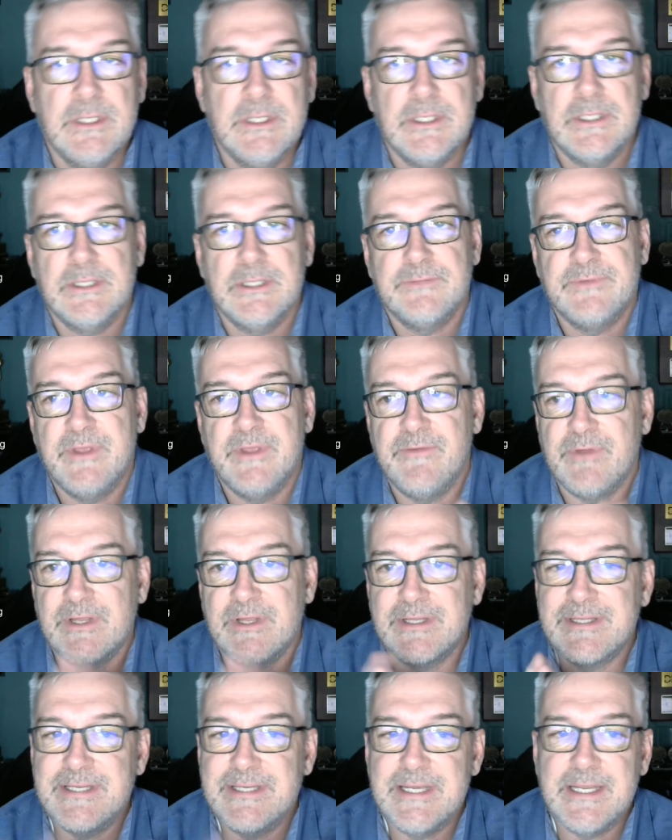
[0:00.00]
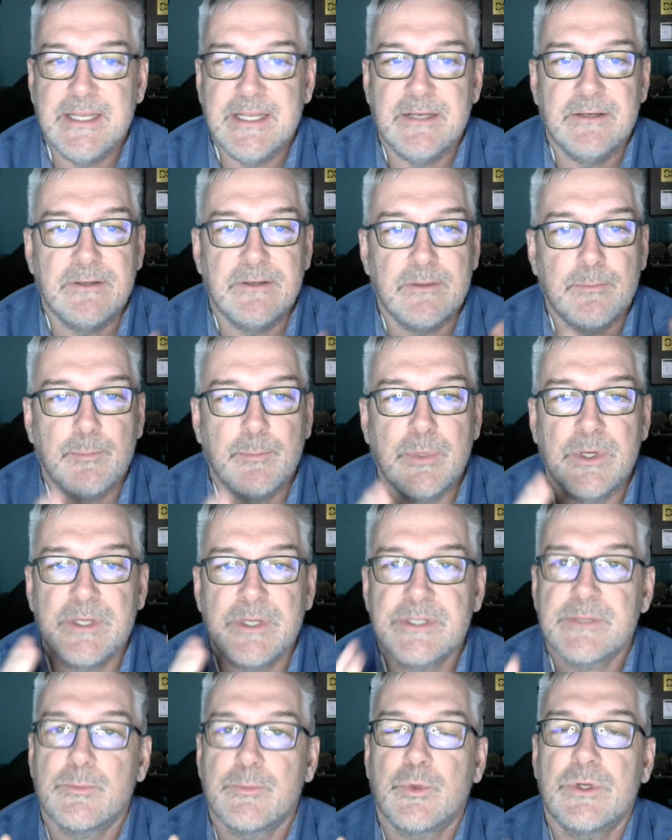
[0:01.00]
of giving a ticket, putting
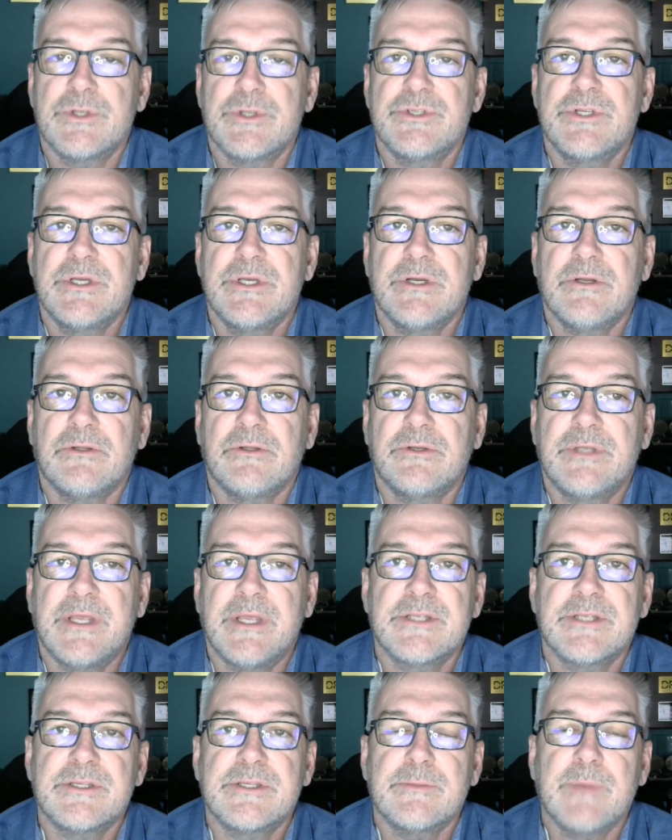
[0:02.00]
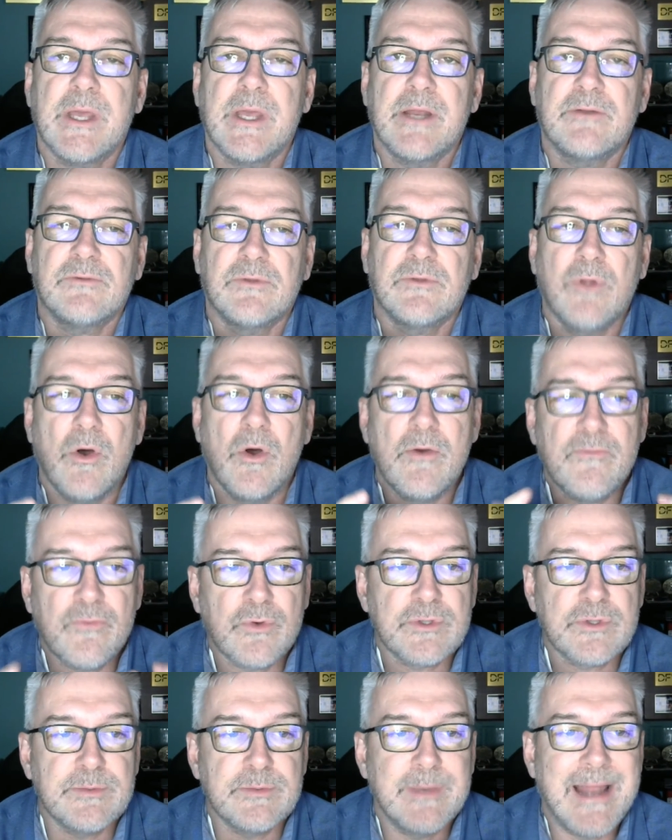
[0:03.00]
someone in jail, or taking some kind of law
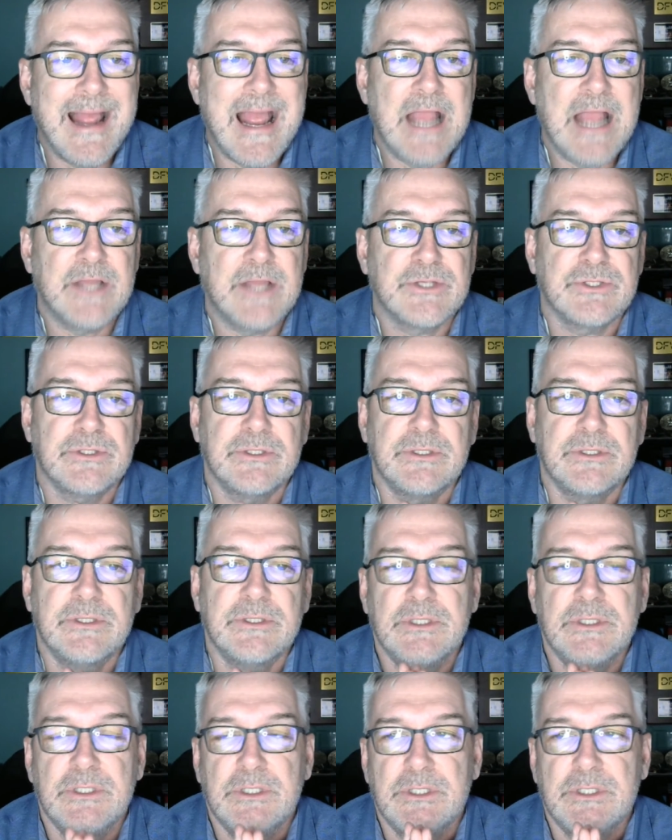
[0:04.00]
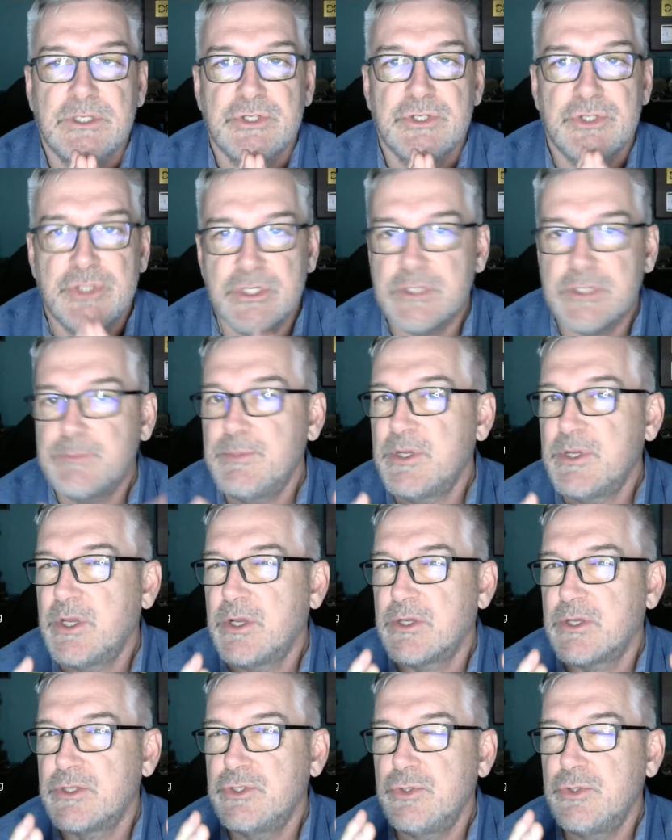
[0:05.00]
enforcement action just
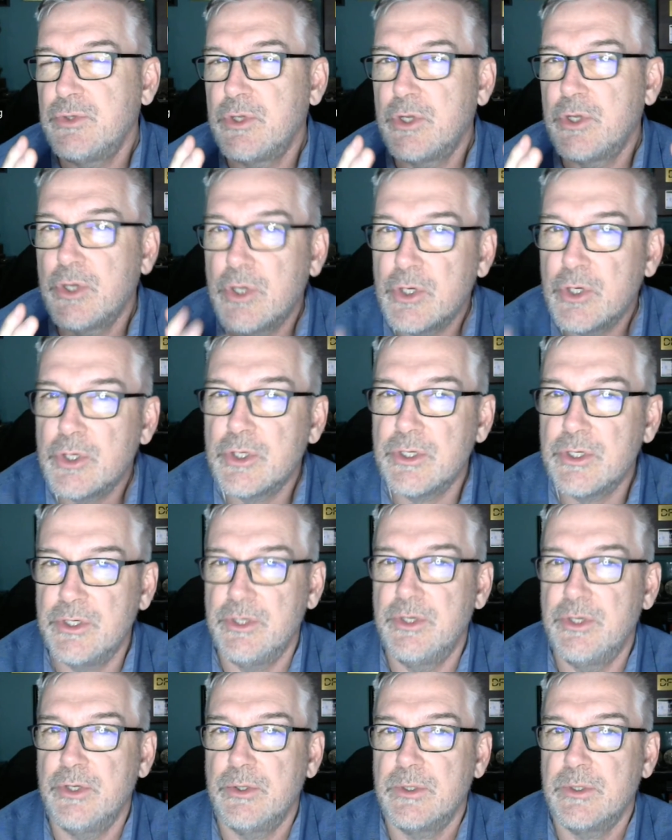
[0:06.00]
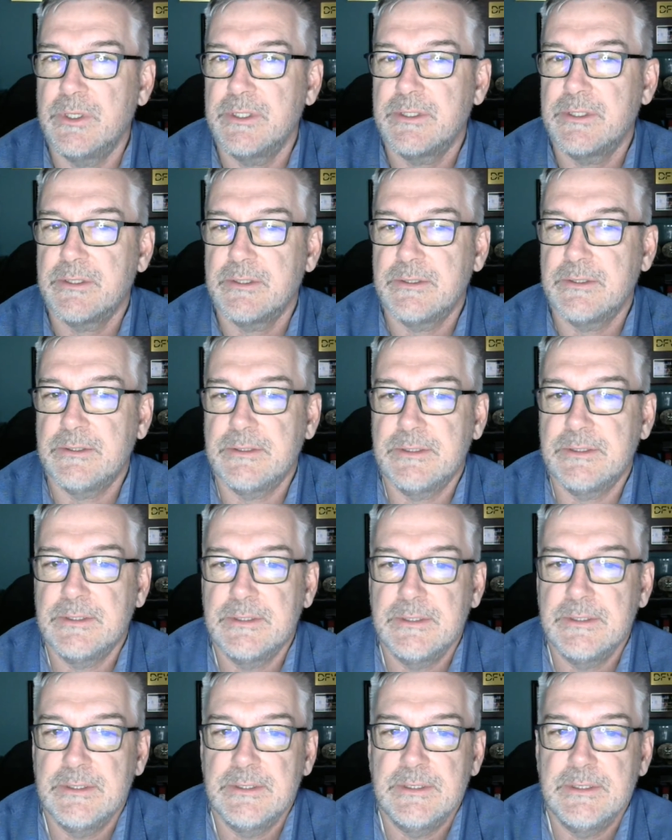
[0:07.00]
because you could do it?
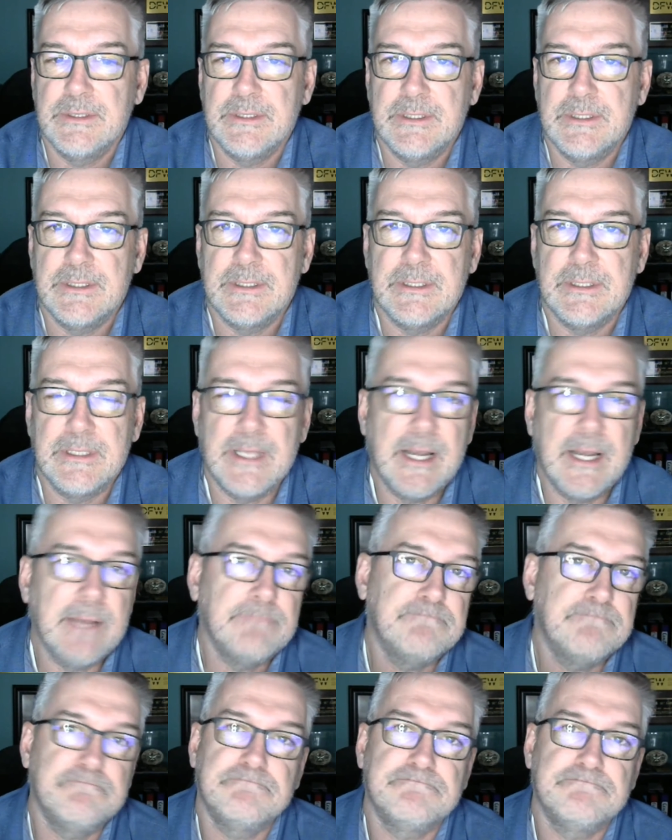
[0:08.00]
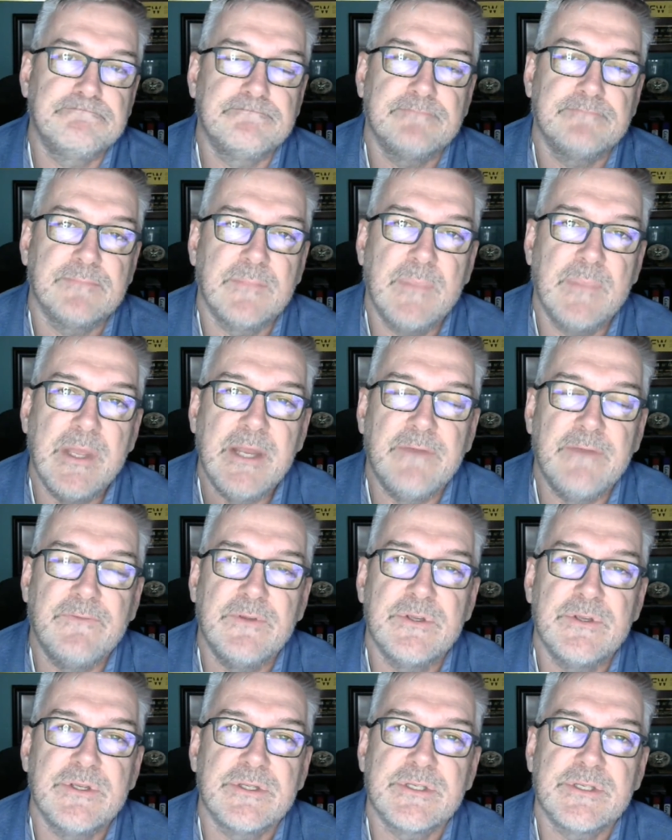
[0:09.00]
And man, if you
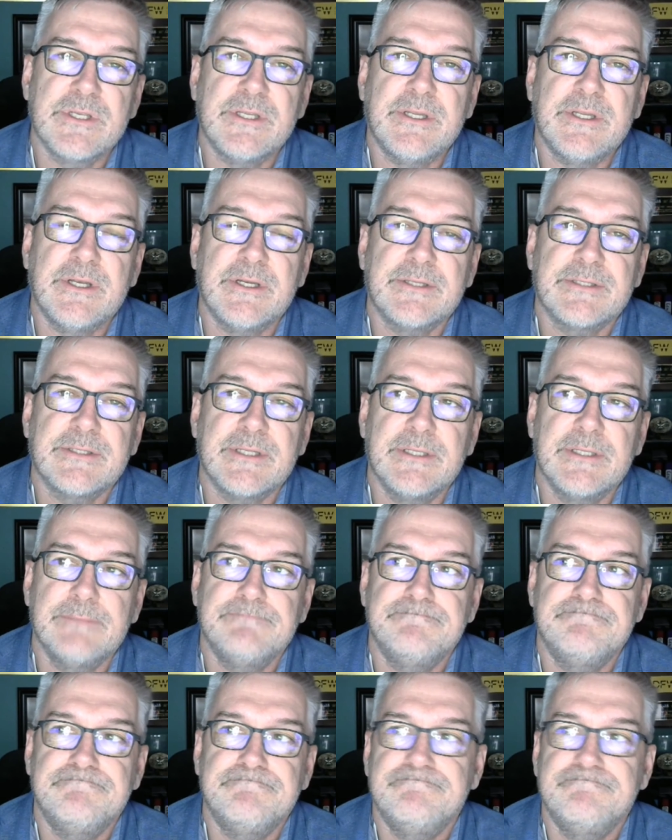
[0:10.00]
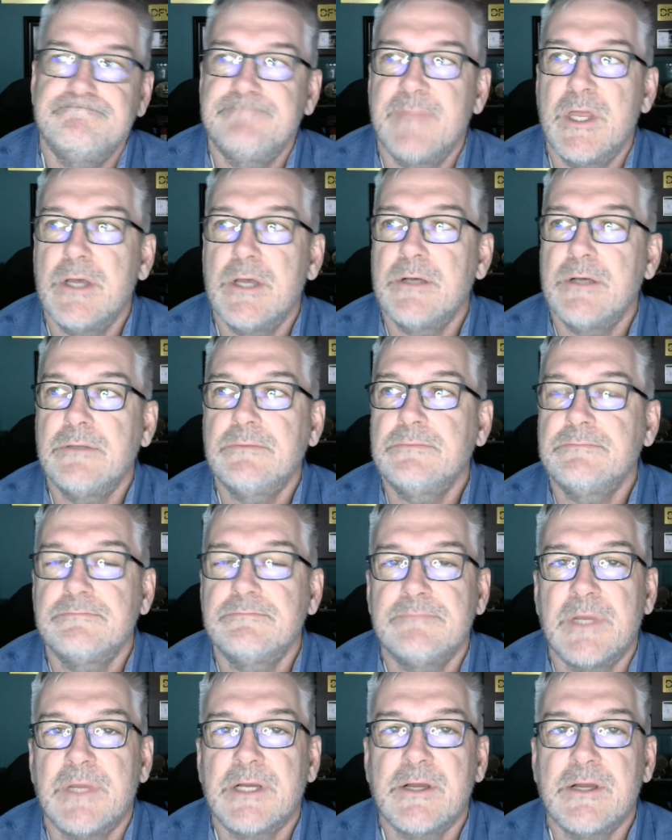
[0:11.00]
just sit there and say, no,
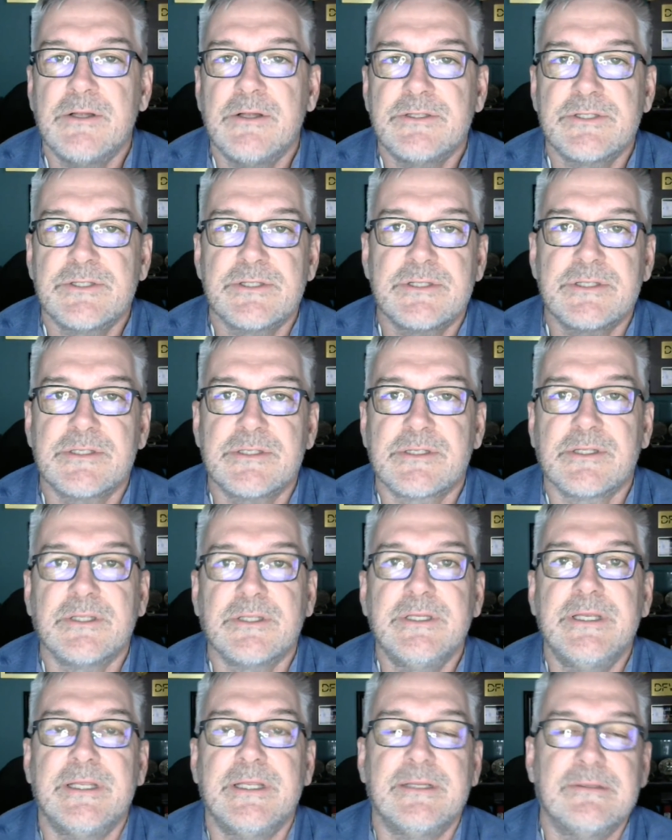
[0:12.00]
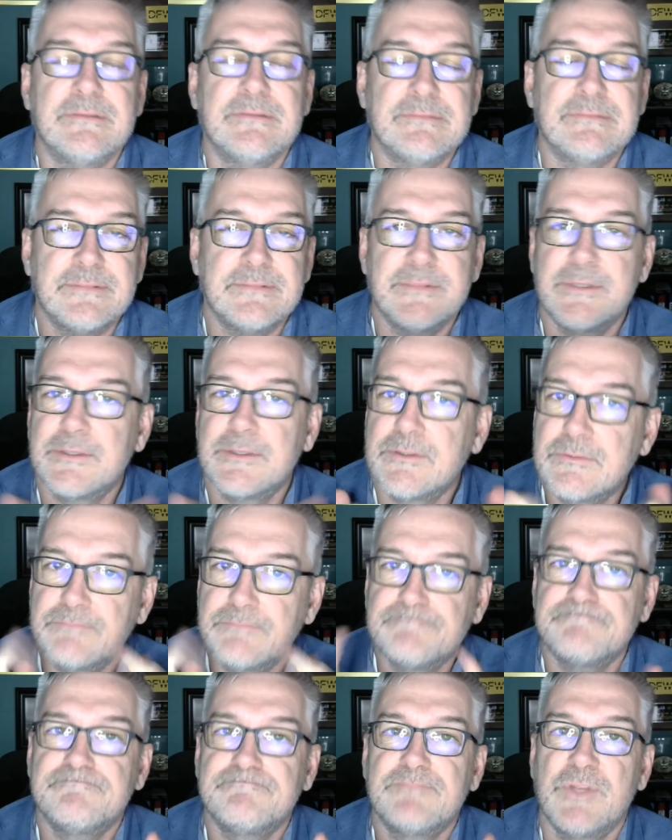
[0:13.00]
my conscience is clean,
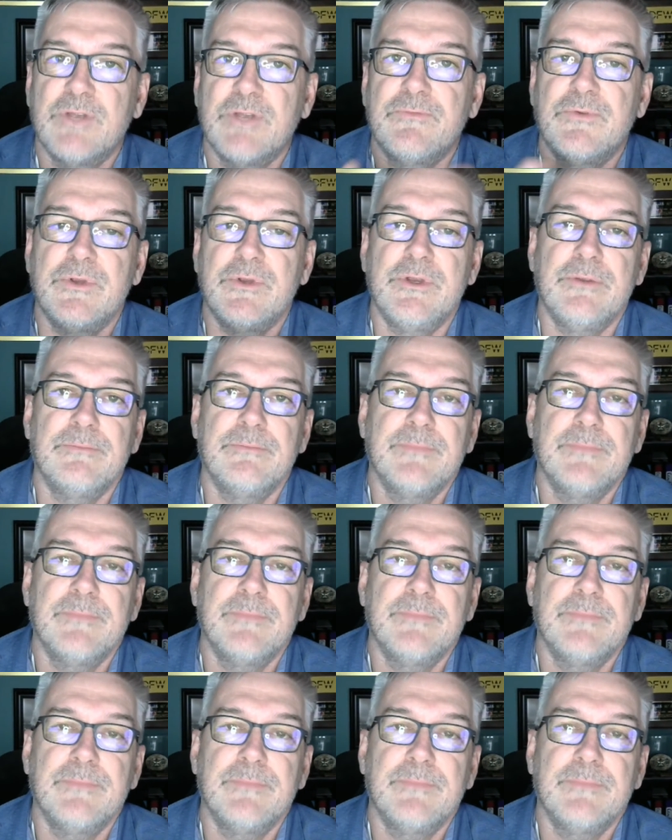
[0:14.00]
good for you.